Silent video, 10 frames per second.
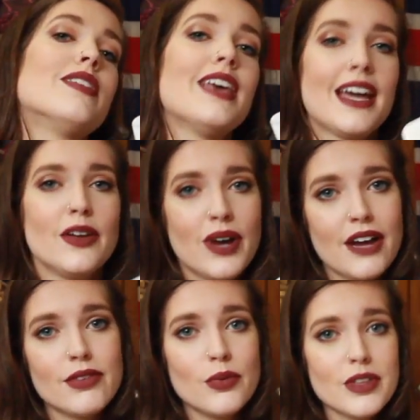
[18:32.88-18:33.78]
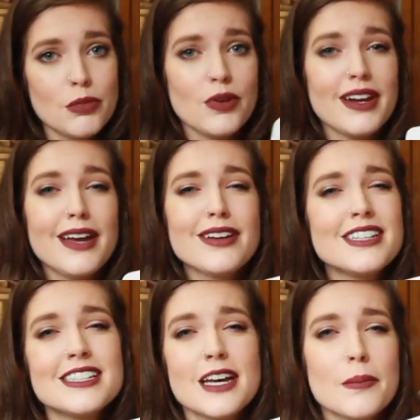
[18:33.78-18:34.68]
with it, I don't have it with me right now
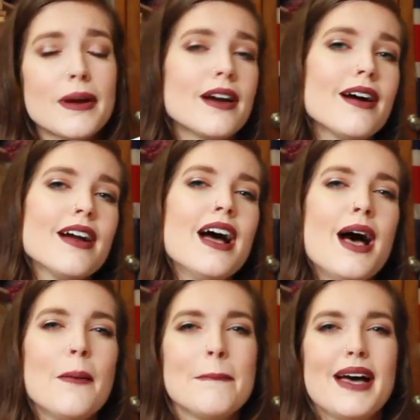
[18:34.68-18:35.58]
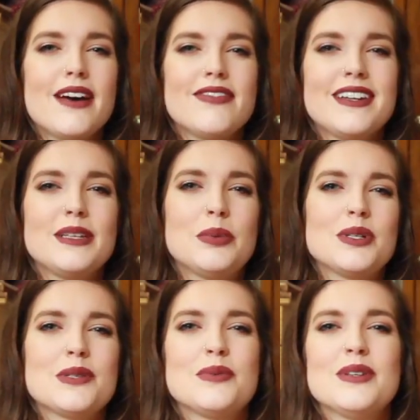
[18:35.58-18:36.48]
because it's out in my car. But I finally
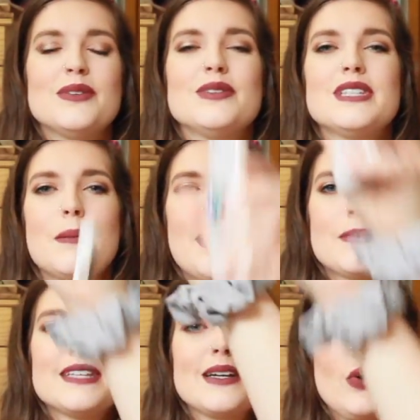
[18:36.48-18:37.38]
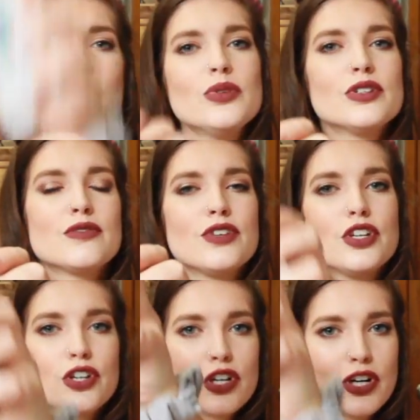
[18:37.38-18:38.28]
purchased one of those pop socket holders for
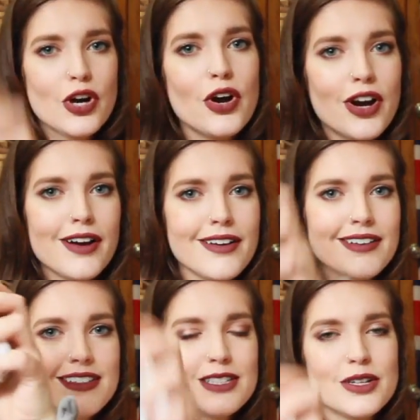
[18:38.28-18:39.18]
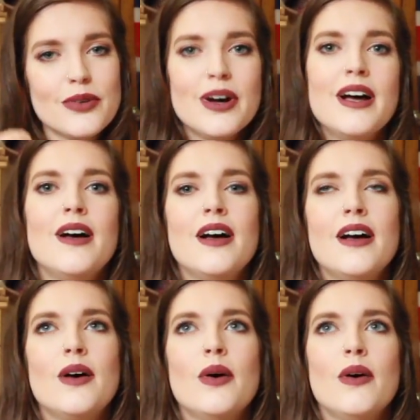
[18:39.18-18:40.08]
your car. So
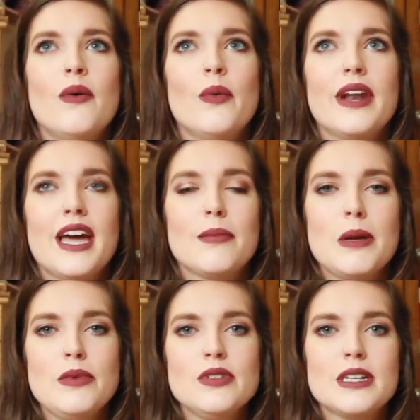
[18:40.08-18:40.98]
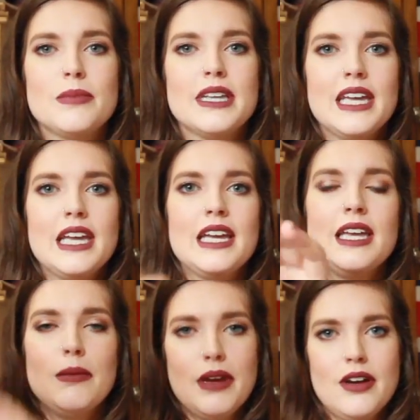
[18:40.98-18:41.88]
when I have my music playing
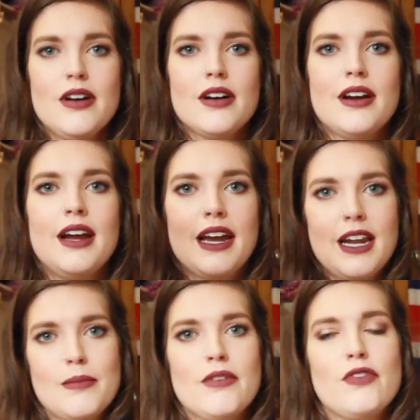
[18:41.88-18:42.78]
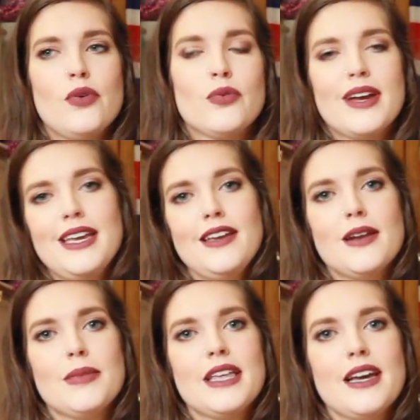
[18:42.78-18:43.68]
in my car, I can have my phone right here
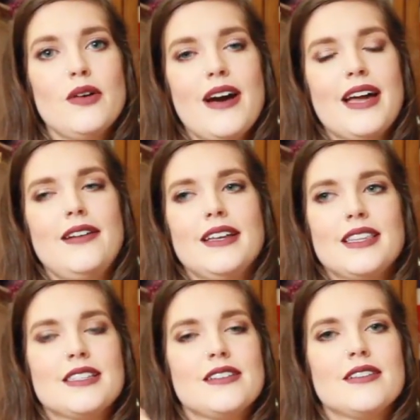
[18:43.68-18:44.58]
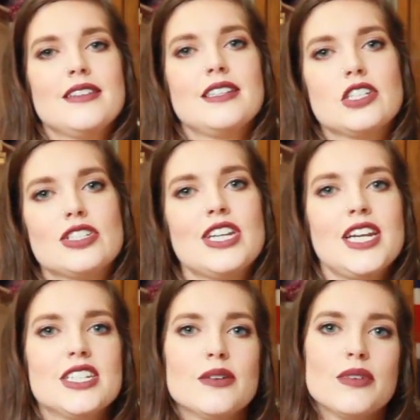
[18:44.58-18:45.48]
and I'd be like, oh, I don't like that song, and then just
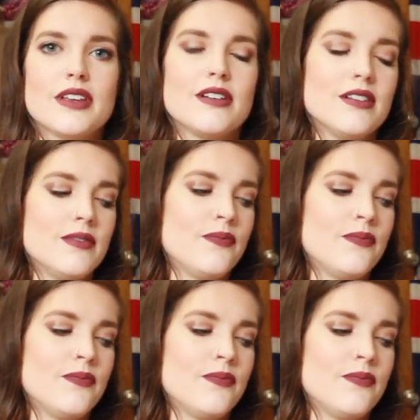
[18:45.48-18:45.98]
change it without